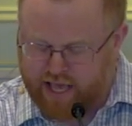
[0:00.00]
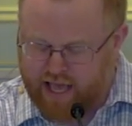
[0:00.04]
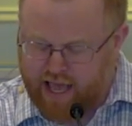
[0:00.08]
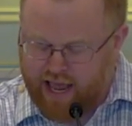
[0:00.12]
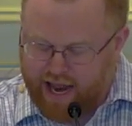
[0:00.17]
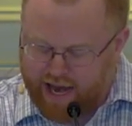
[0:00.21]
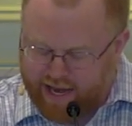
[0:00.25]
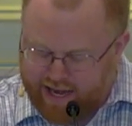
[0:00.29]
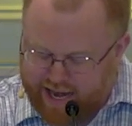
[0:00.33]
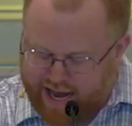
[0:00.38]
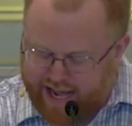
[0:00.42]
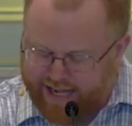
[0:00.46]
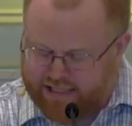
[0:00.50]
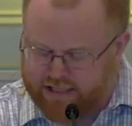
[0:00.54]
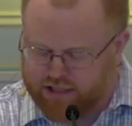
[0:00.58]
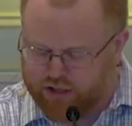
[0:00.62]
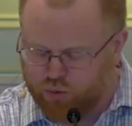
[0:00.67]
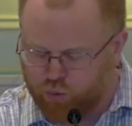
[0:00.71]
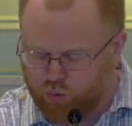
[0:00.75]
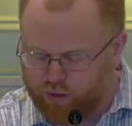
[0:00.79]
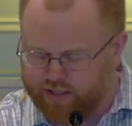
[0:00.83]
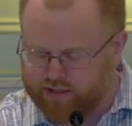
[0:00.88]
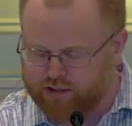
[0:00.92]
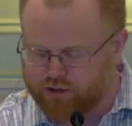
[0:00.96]
And that's
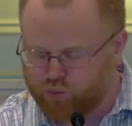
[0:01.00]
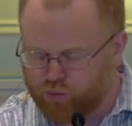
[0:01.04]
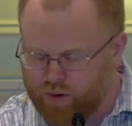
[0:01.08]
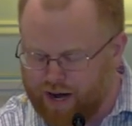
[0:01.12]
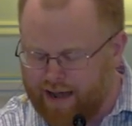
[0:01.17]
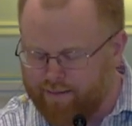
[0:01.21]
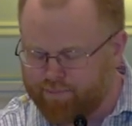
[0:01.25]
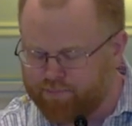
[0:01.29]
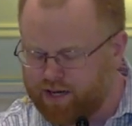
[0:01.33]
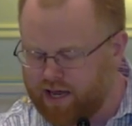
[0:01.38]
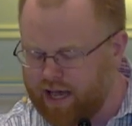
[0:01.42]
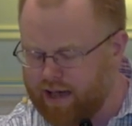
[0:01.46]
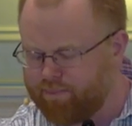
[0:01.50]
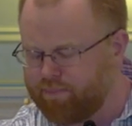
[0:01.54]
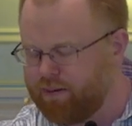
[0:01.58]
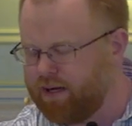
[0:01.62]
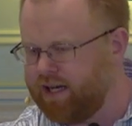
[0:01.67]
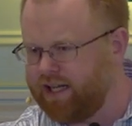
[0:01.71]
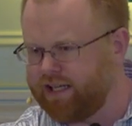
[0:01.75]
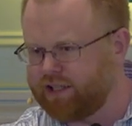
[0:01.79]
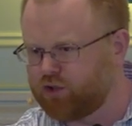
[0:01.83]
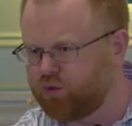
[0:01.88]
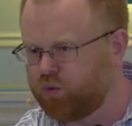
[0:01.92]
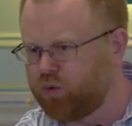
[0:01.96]
what's wrapped up in
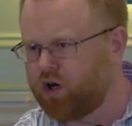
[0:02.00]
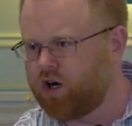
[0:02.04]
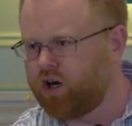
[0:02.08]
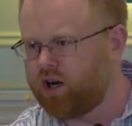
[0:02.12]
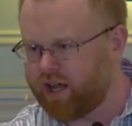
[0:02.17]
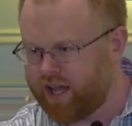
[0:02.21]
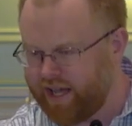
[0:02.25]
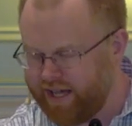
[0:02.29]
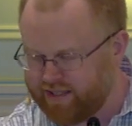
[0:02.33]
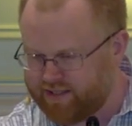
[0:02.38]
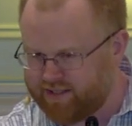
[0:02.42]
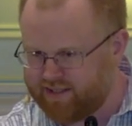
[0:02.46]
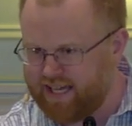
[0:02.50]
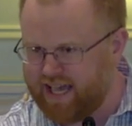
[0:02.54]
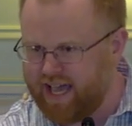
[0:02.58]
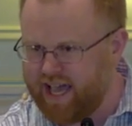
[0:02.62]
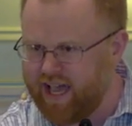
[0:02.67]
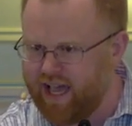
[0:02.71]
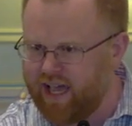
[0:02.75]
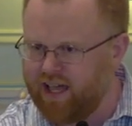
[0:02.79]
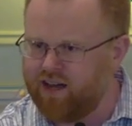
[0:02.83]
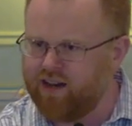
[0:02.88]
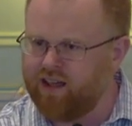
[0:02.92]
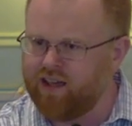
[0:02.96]
this word,
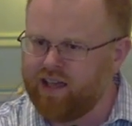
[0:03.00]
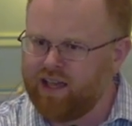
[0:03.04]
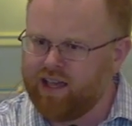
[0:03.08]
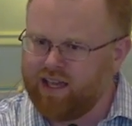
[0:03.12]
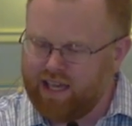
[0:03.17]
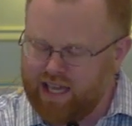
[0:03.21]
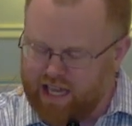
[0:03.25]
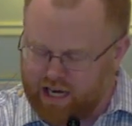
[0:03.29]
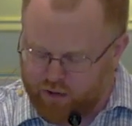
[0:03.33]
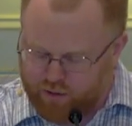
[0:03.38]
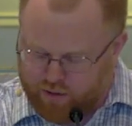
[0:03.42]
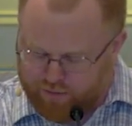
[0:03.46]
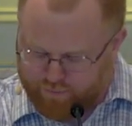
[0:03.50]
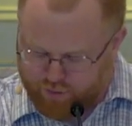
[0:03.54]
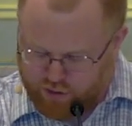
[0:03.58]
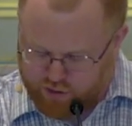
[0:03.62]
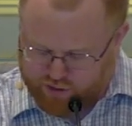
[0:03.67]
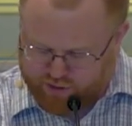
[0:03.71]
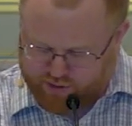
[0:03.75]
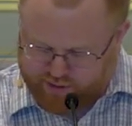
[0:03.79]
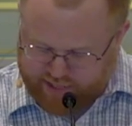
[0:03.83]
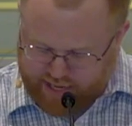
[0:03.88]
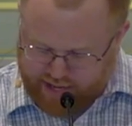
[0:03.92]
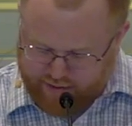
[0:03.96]
Hesed, here in
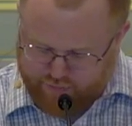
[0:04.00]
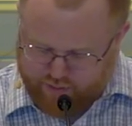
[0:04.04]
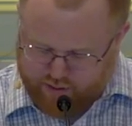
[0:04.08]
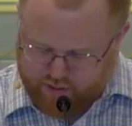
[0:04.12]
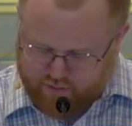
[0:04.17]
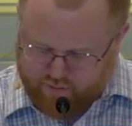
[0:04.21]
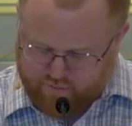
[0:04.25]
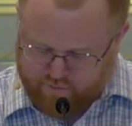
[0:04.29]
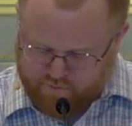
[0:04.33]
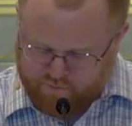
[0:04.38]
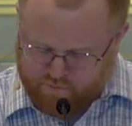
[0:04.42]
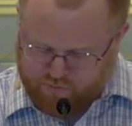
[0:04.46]
verse 7.